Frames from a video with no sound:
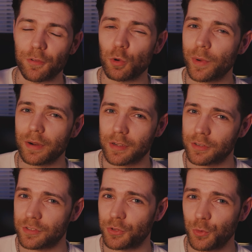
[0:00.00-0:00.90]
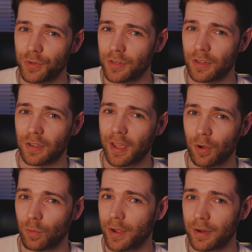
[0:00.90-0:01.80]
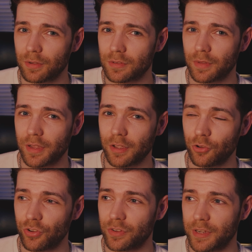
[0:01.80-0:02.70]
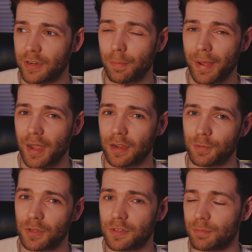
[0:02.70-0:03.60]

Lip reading: if you were wearing like a suit at a wedding or something and you just needed a bag, because